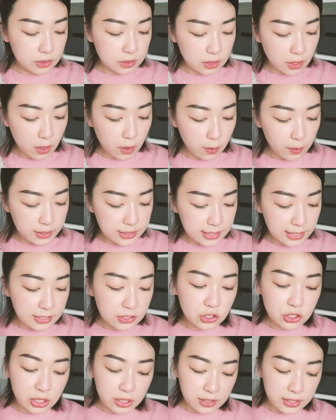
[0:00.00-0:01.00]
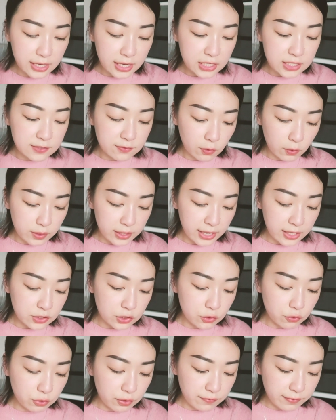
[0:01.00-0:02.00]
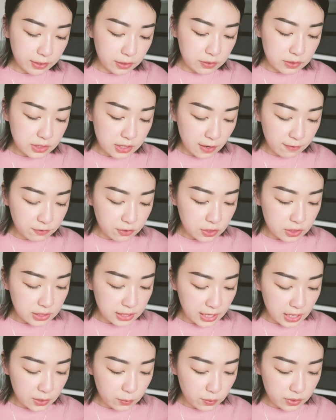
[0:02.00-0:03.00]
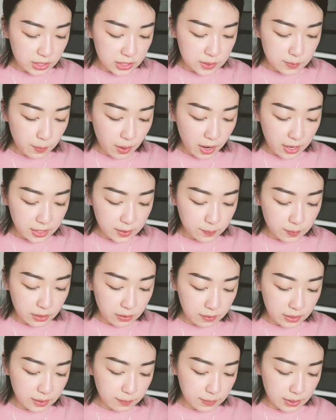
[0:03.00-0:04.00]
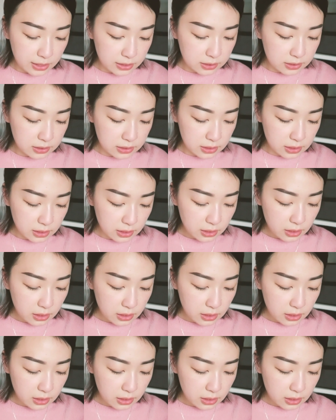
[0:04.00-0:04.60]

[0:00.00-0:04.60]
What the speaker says: So it says gently exfoliate to reveal softer skin with this body peeling mist.